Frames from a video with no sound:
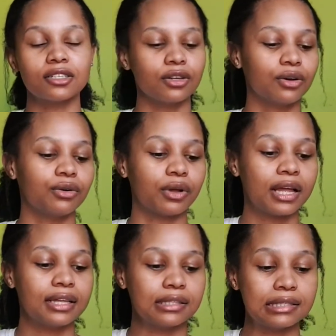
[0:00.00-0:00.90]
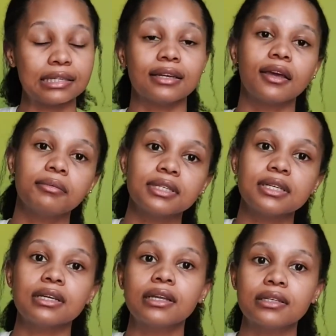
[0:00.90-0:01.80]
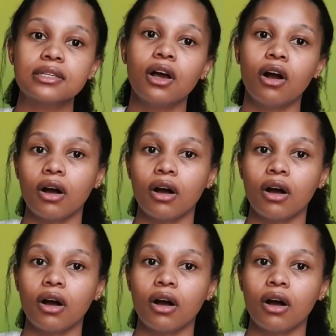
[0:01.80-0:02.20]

So these inhibitors